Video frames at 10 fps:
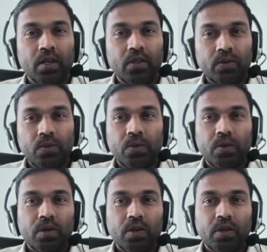
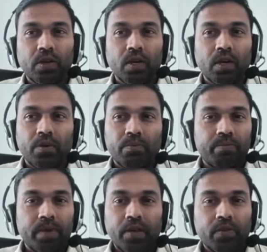So
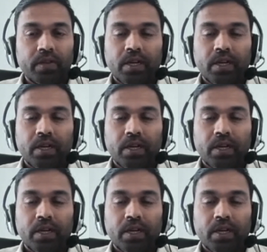many of the